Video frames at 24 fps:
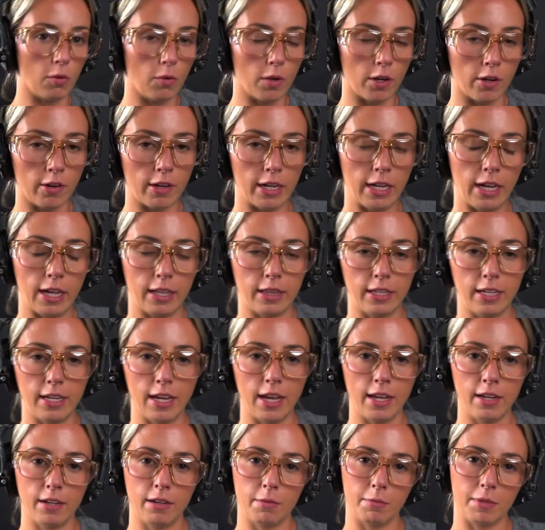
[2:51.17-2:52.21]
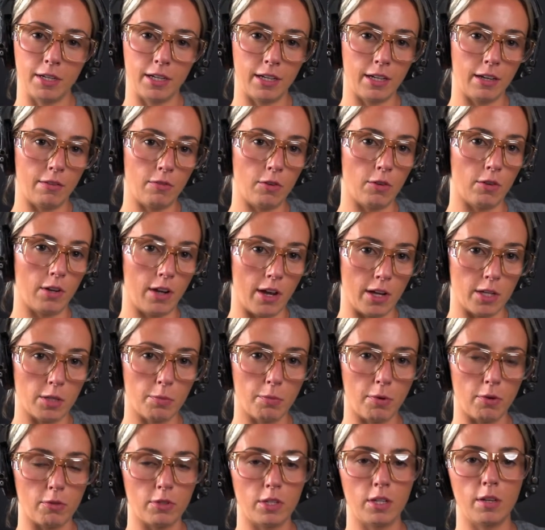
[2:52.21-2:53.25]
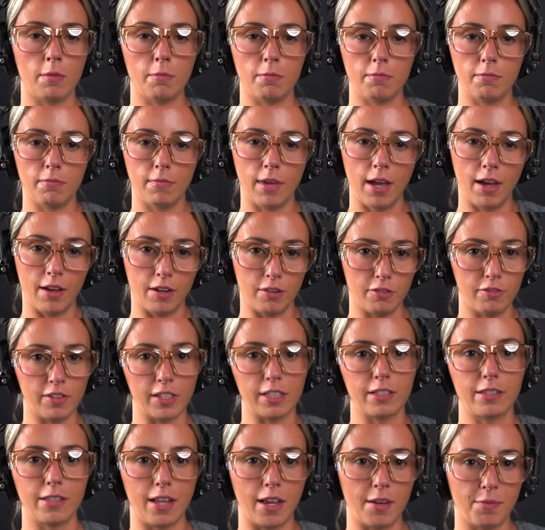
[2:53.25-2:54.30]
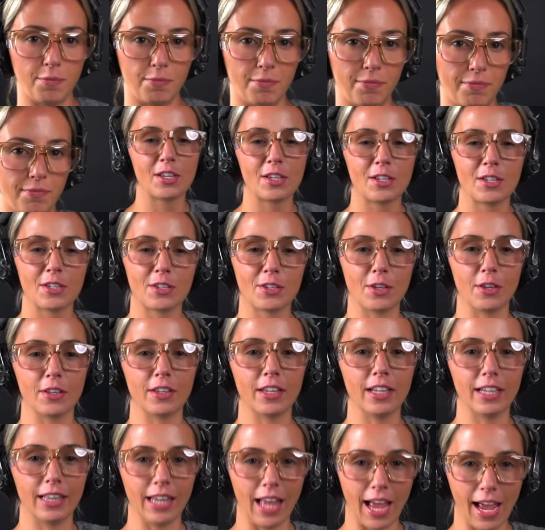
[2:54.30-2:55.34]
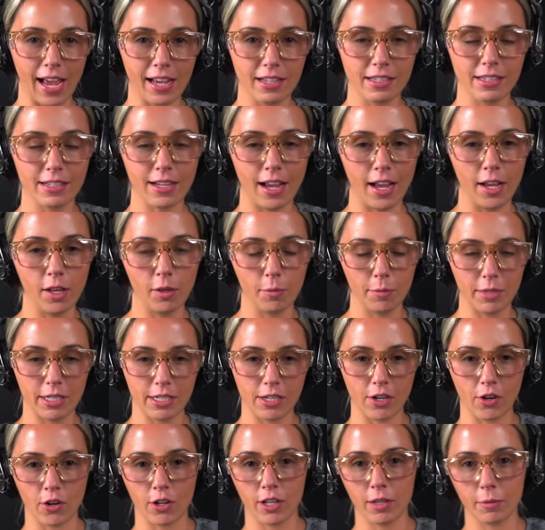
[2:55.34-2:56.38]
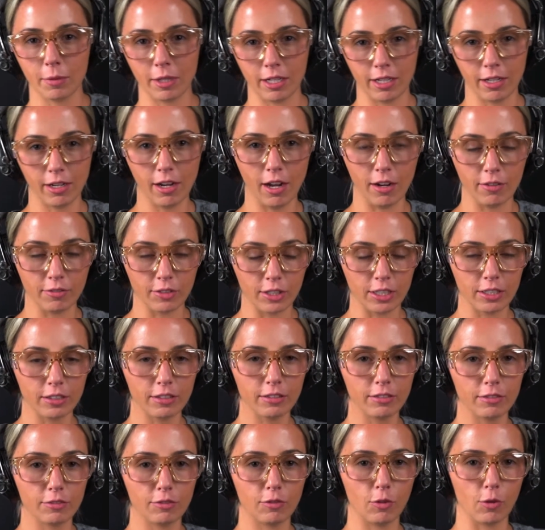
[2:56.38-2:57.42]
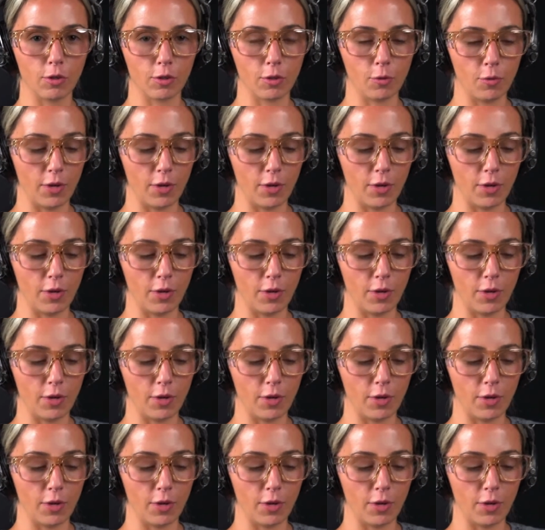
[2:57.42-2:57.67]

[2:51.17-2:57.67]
worry, at the end I'm going to give you a nice pro tip how to fix that. So the last tile material I'm going to cover for the